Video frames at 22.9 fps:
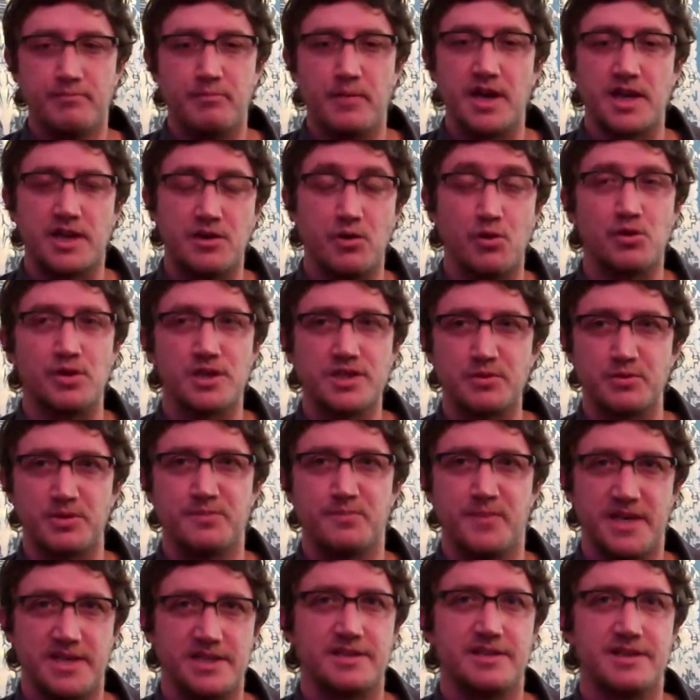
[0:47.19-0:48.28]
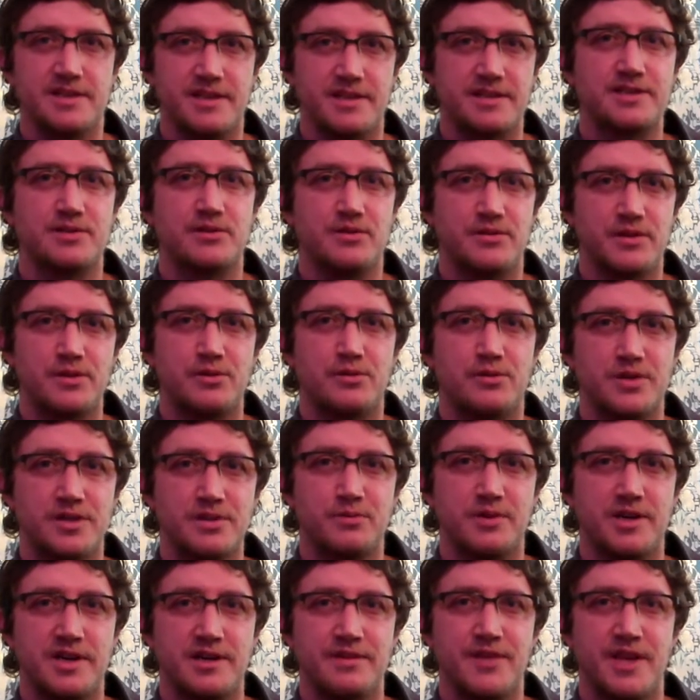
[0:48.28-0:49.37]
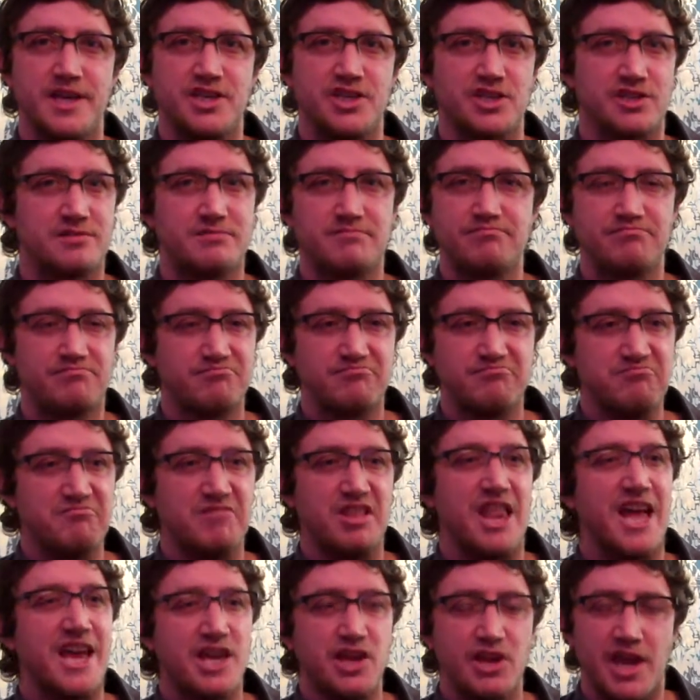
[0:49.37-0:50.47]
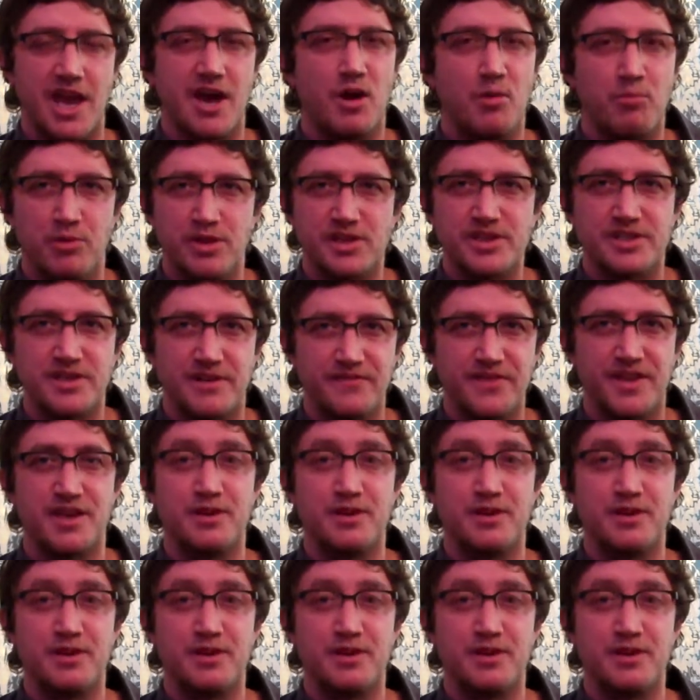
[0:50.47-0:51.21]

my course was basically the sort of course where they just let you get on with stuff.